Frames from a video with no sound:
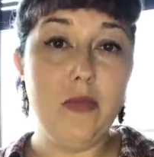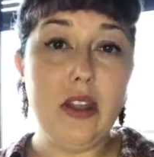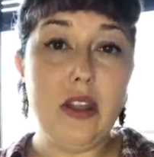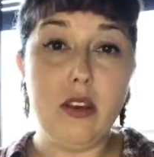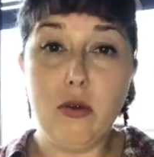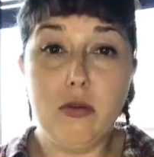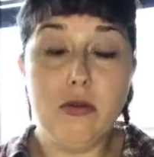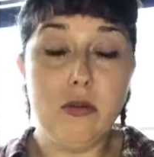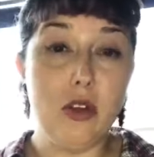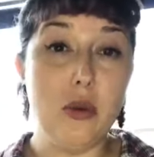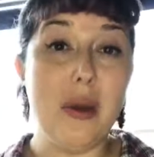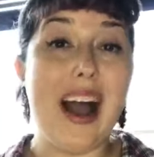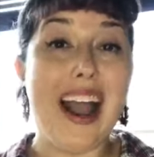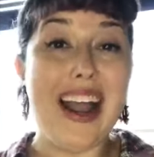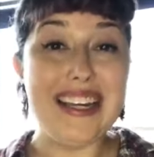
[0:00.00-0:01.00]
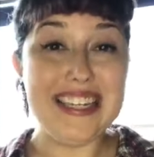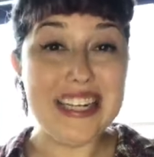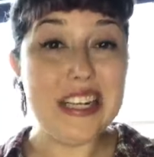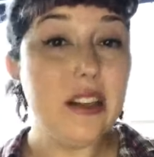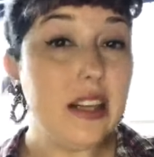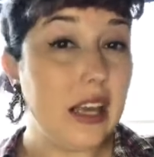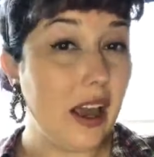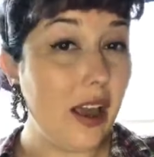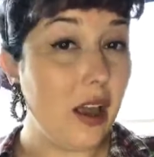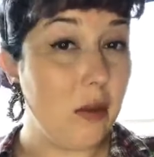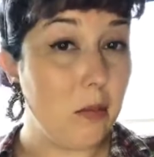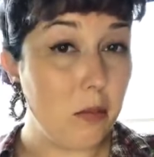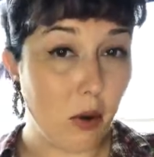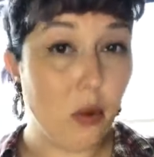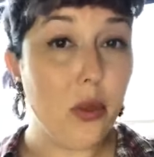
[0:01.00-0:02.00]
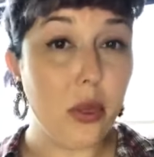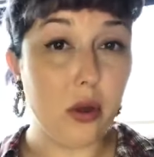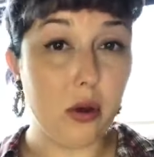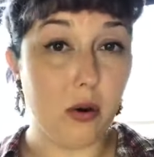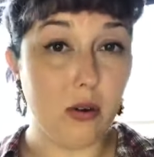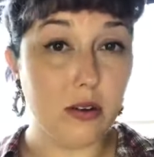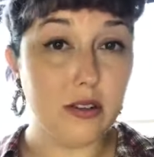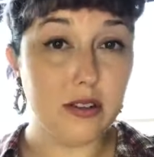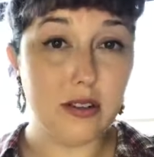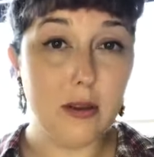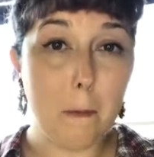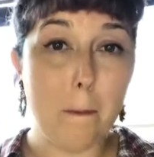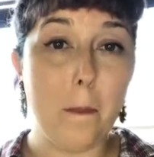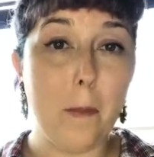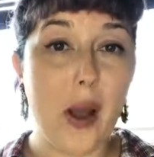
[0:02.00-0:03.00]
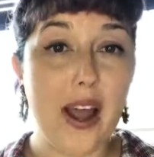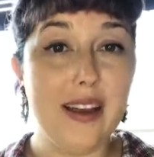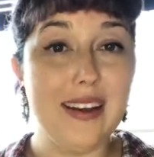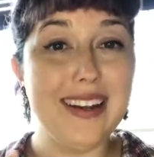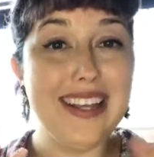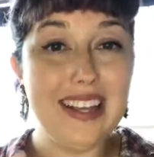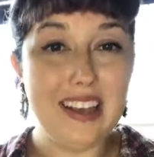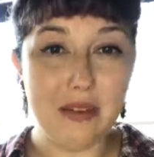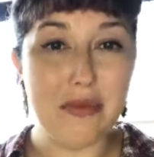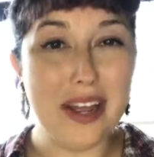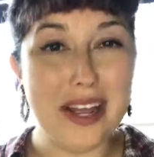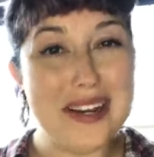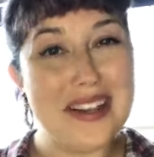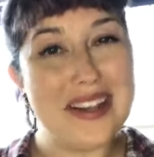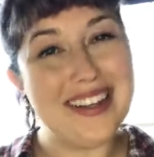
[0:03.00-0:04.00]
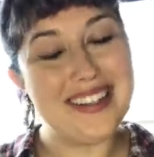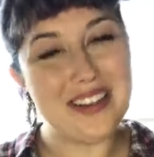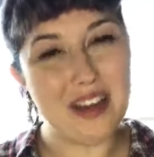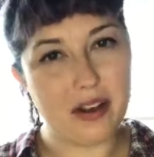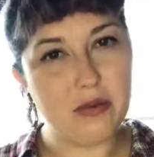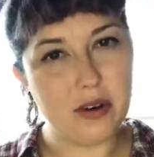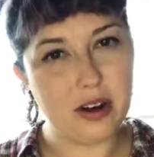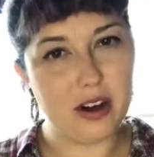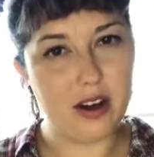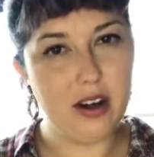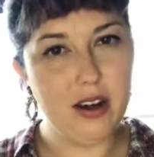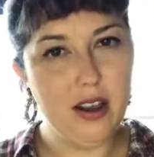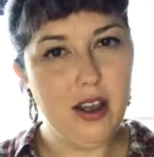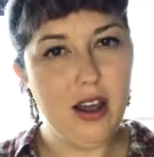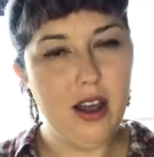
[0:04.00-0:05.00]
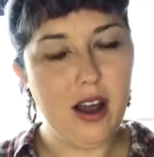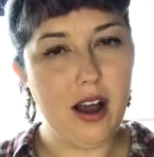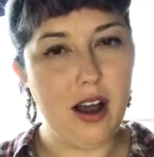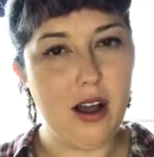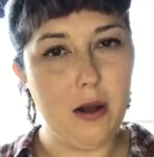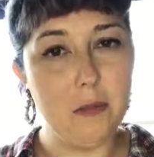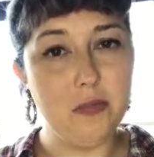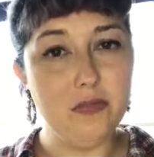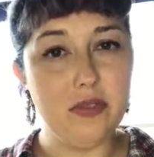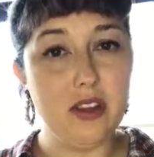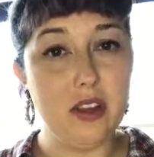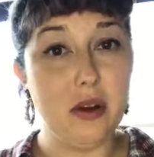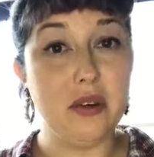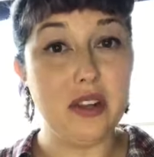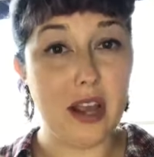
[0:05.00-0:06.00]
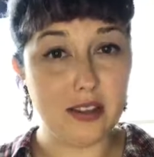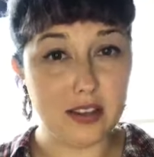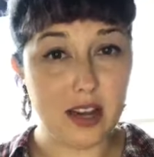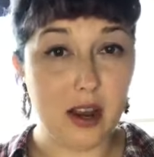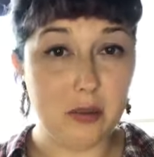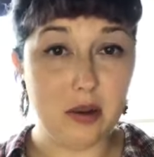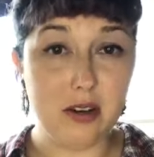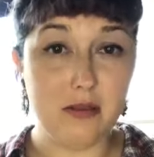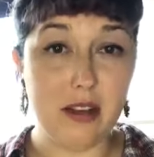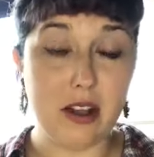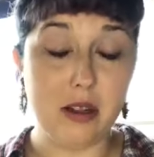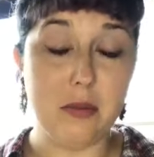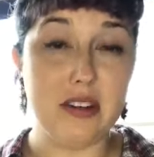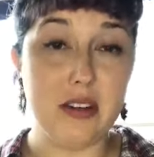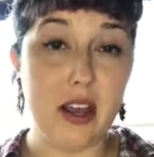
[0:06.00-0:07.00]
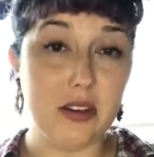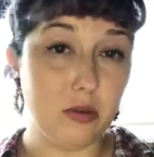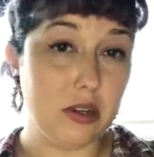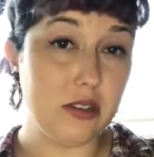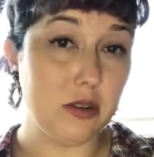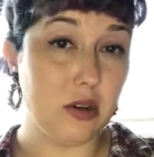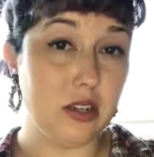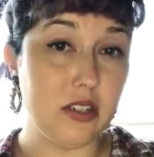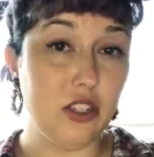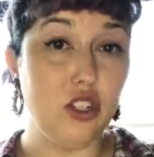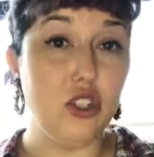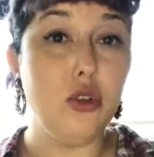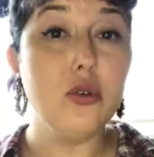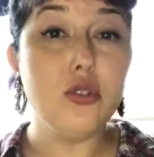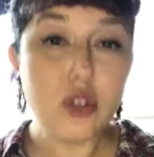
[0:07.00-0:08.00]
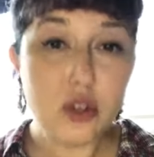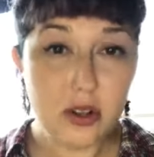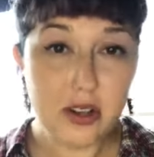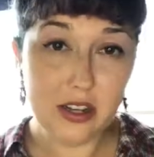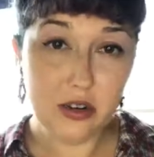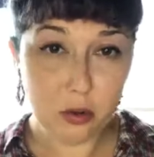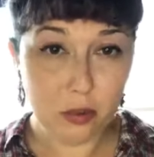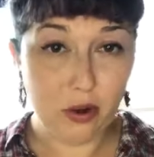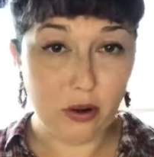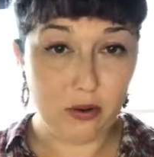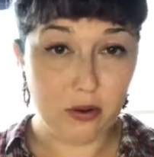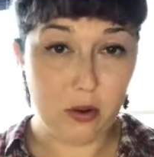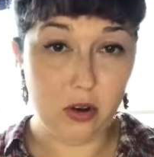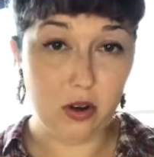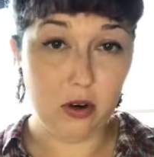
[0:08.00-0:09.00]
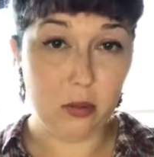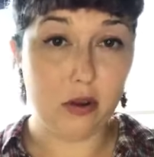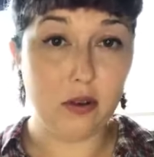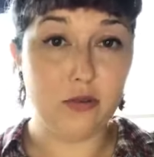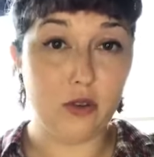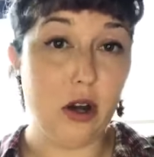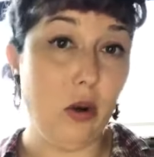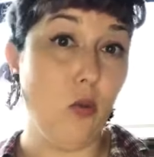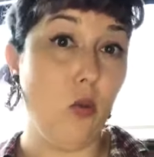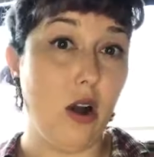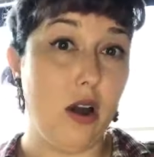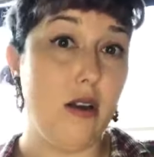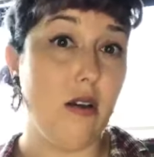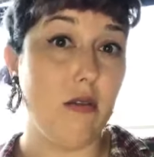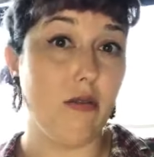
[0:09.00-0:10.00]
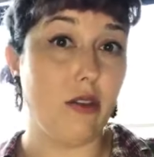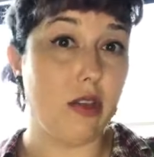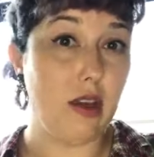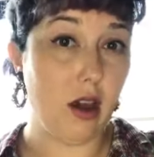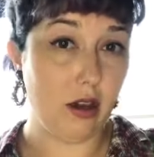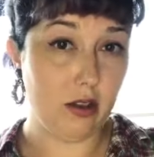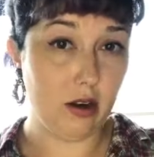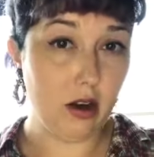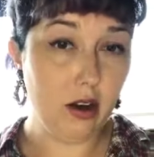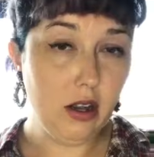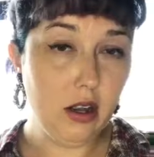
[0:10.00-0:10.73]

You ideally hit both goals, but given that software you know, takes time to develop, it takes resources, usually you're preferring one over the other.